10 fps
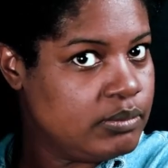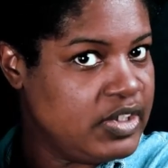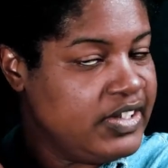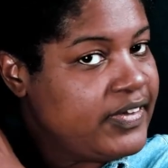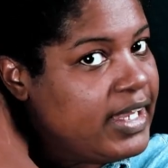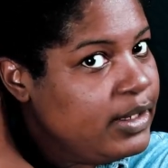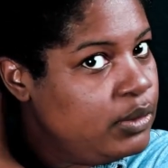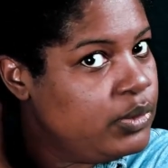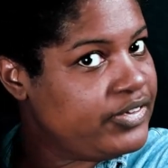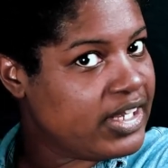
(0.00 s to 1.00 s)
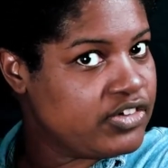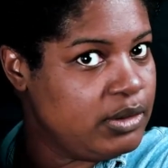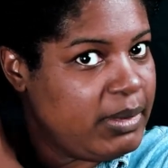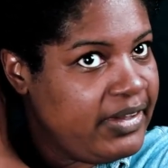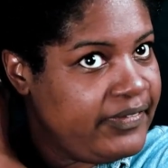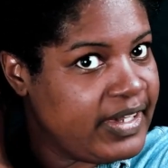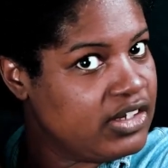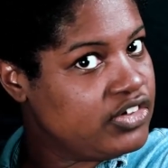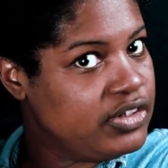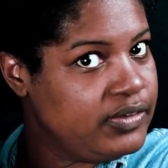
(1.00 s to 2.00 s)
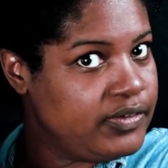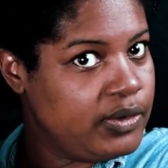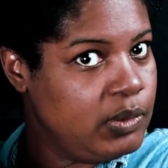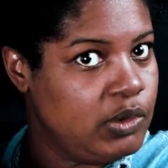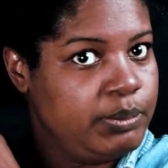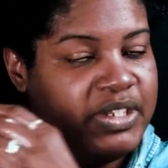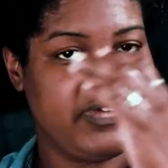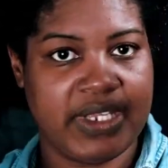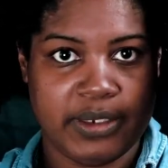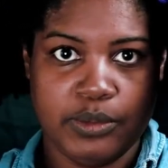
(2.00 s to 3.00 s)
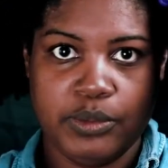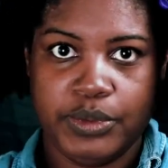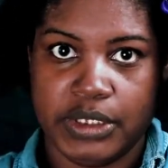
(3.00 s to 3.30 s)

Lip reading: detangle section by section, so it won't be tangled.